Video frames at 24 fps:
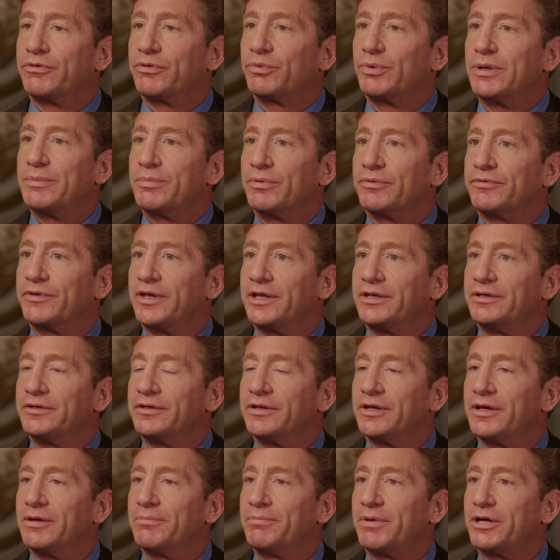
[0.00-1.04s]
three percent
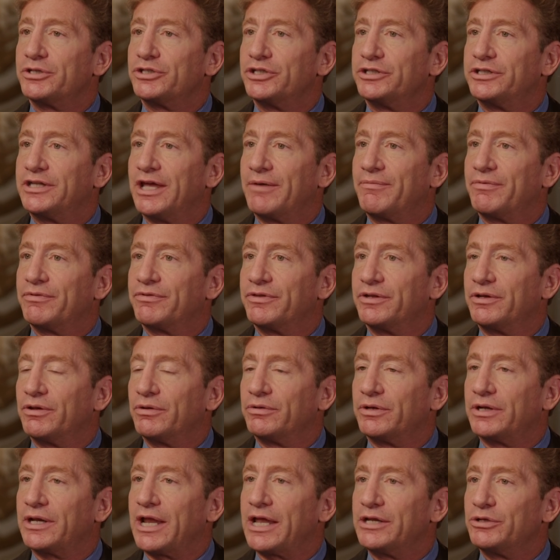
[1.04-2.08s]
uh, budget deficit
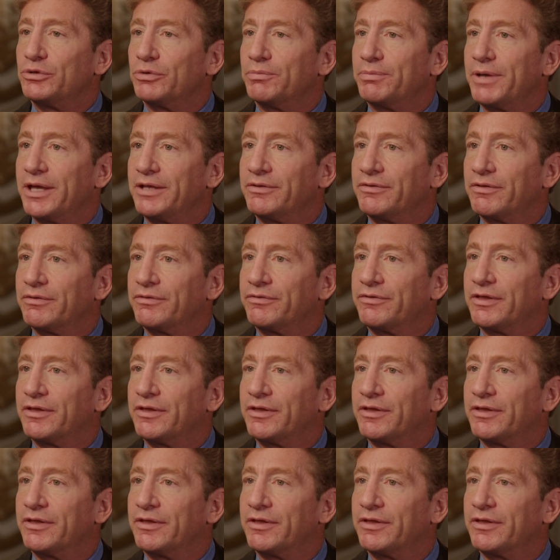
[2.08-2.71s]
on an annual basis,